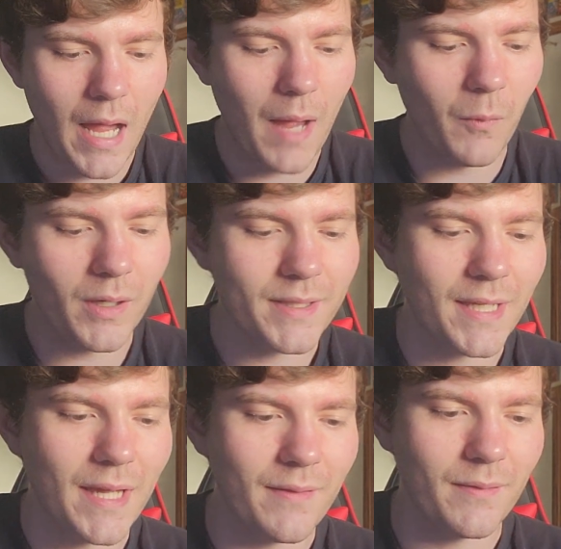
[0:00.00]
I wanted to
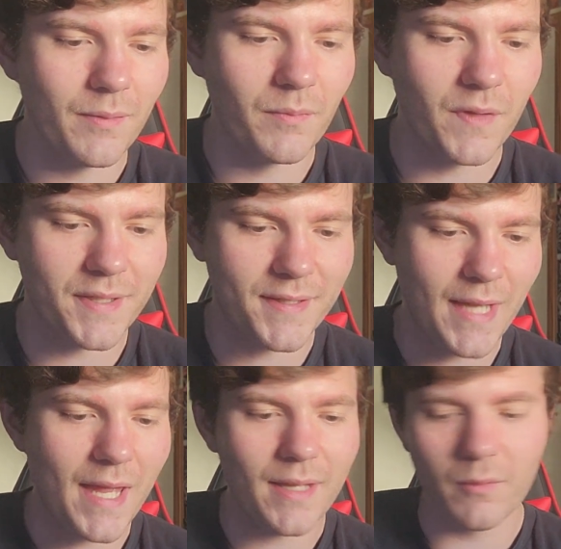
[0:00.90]
get the
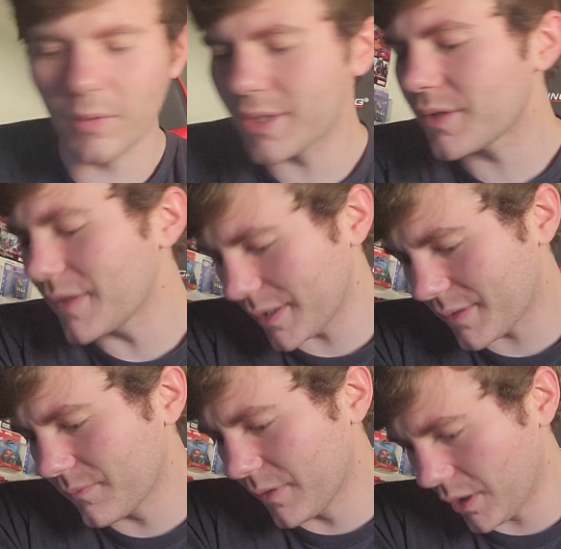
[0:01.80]
set, which the
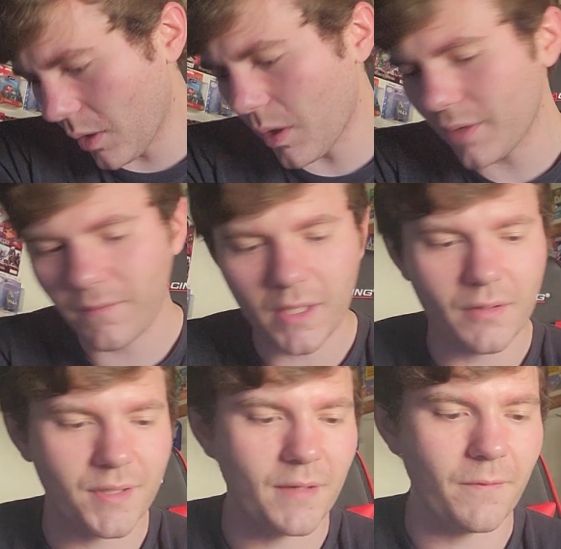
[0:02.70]
Gohan
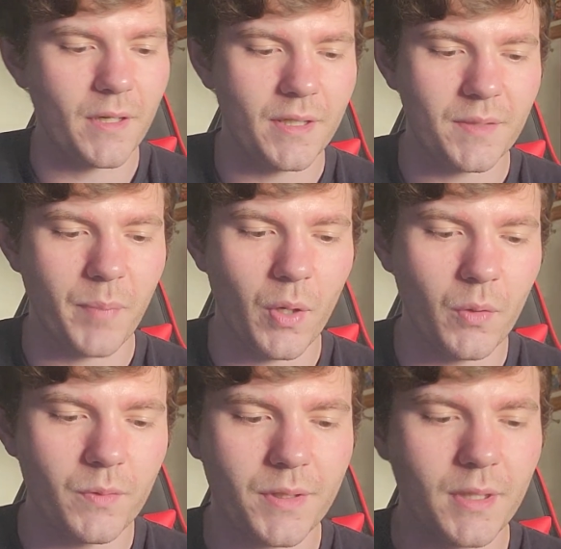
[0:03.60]
figure is different. He's
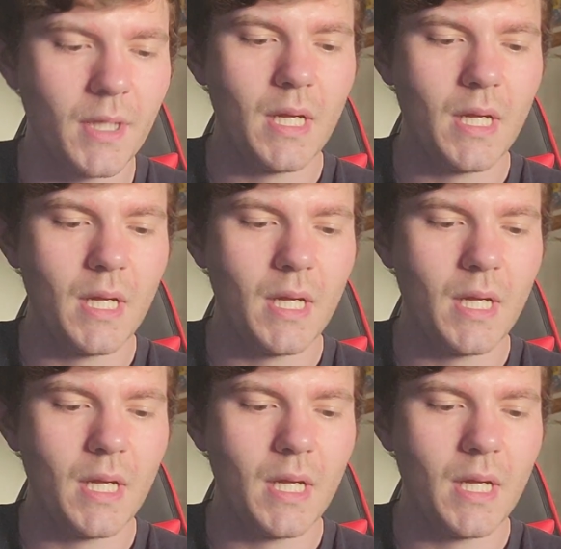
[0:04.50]
posed.